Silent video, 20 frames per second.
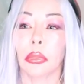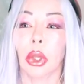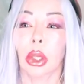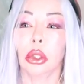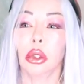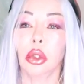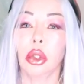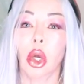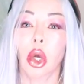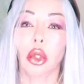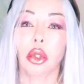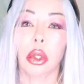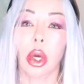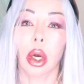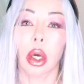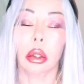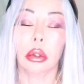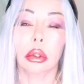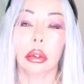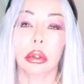you know,
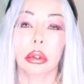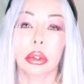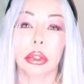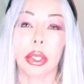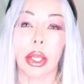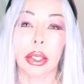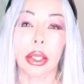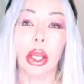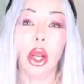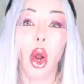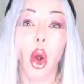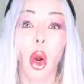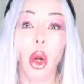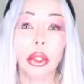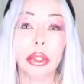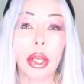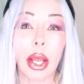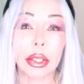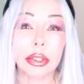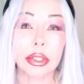taking
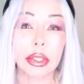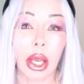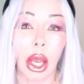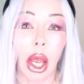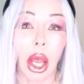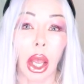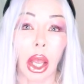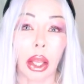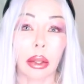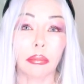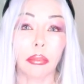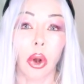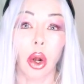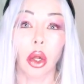all that time,